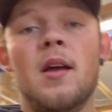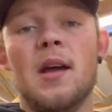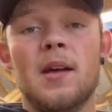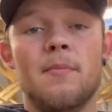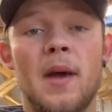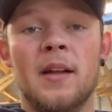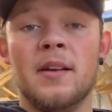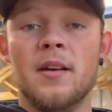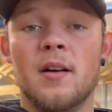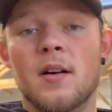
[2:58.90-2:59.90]
a
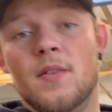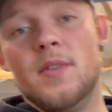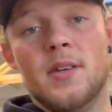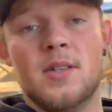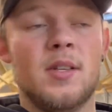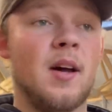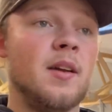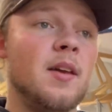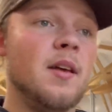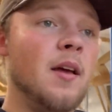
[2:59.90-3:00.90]
mallet on the
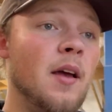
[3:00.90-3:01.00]
socket.